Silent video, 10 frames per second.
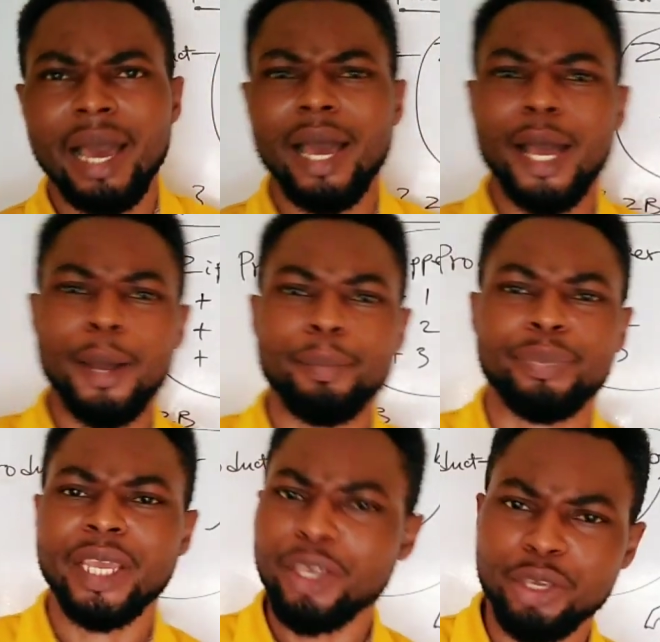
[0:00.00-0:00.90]
Thank
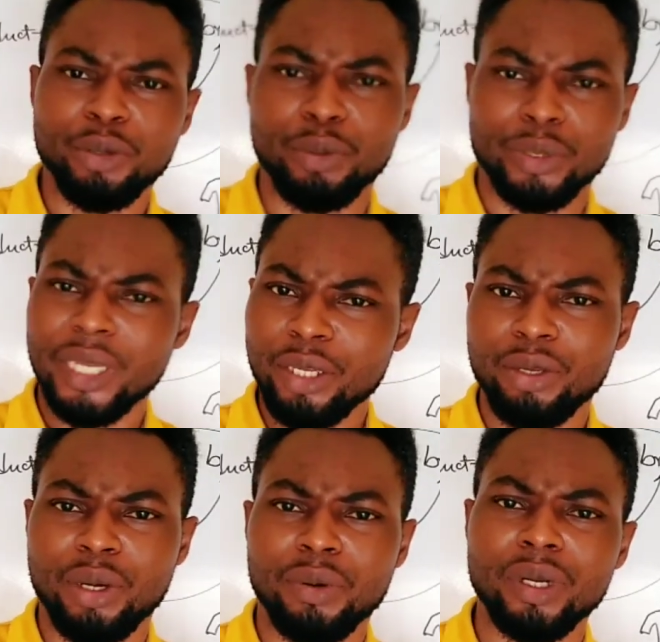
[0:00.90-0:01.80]
you. I wanna
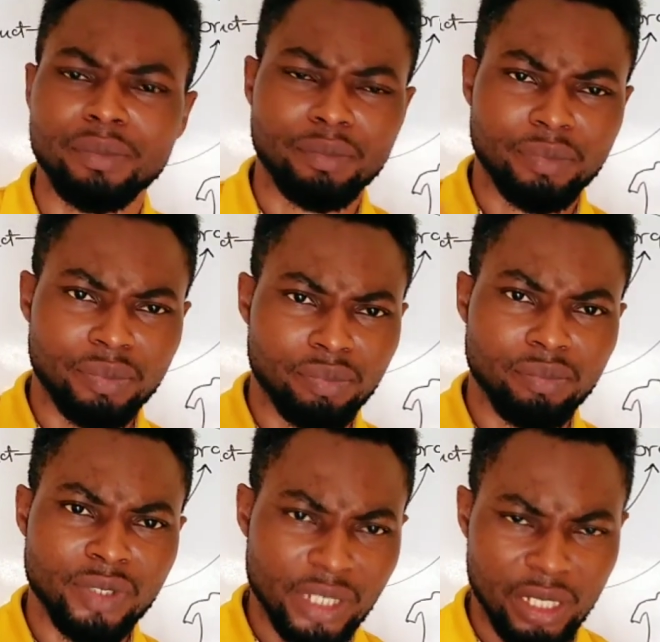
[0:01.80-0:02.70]

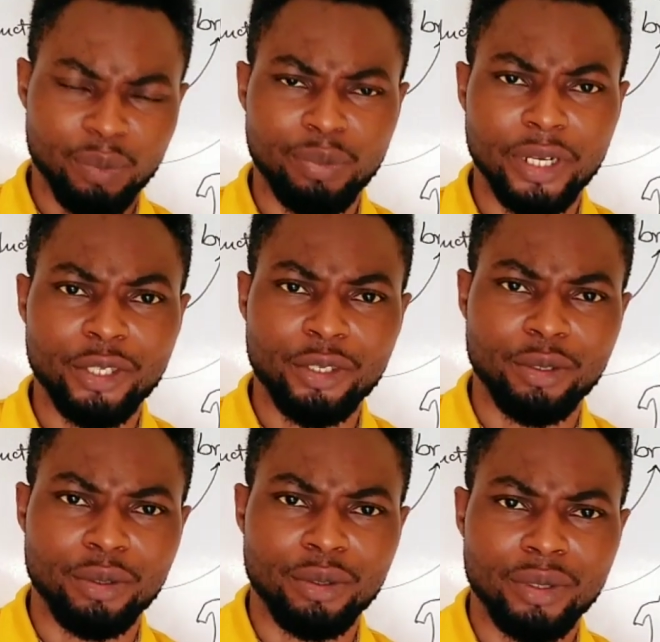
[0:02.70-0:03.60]
celebrate you.
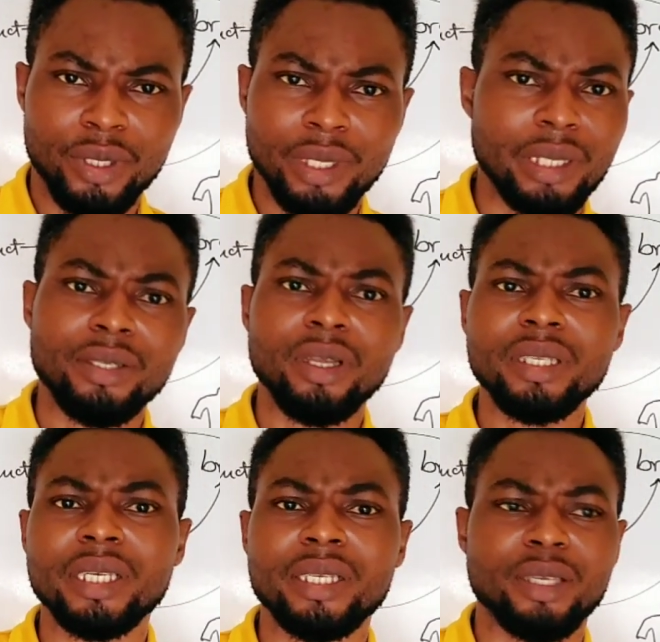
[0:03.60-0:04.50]
It's not easy
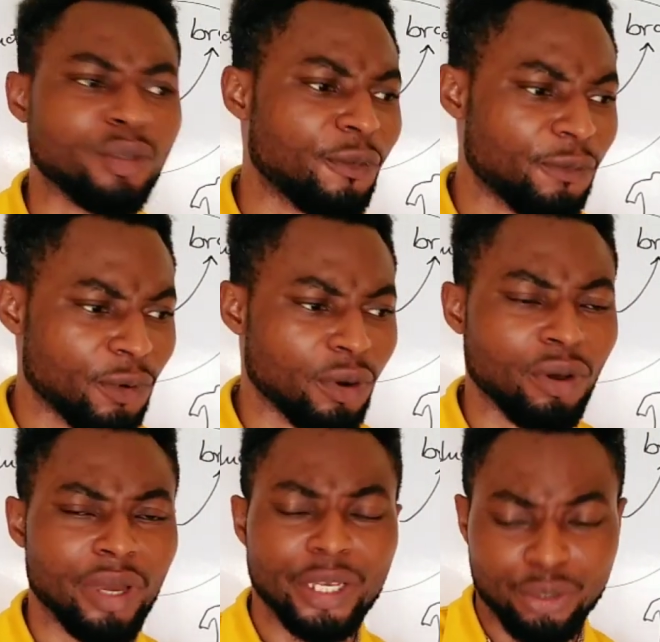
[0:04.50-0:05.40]
to follow a
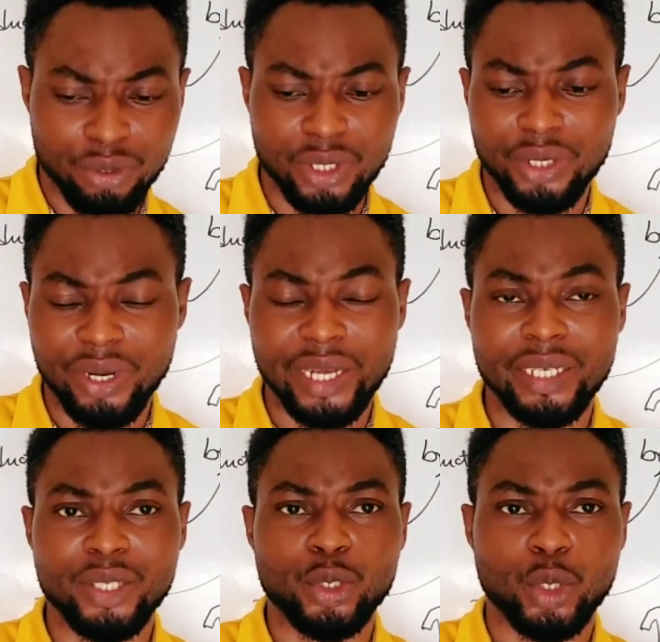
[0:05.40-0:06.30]
tutorial this
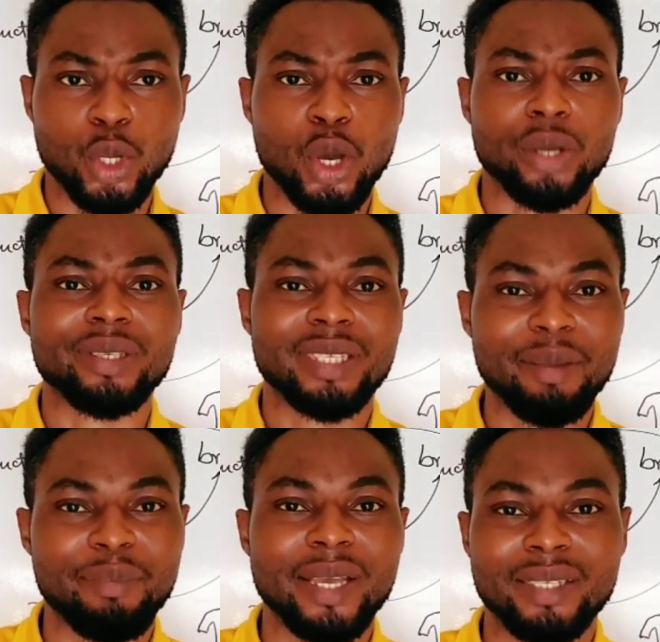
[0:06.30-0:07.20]
long, step by
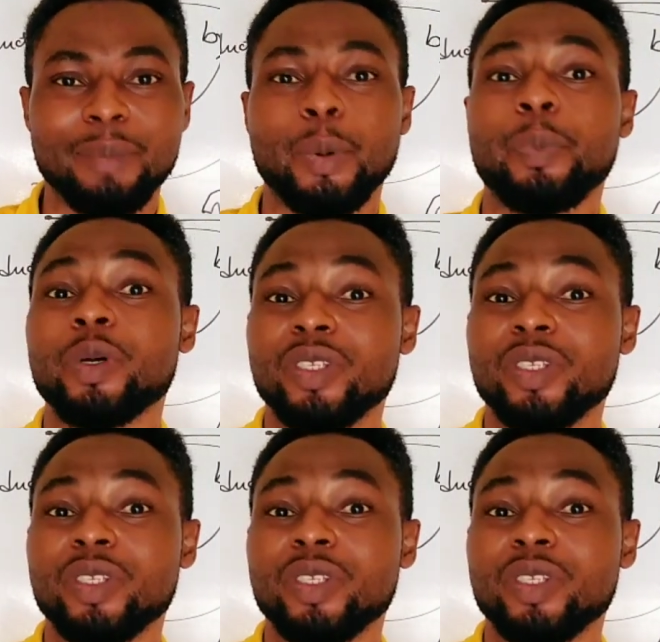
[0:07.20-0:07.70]
step, up until this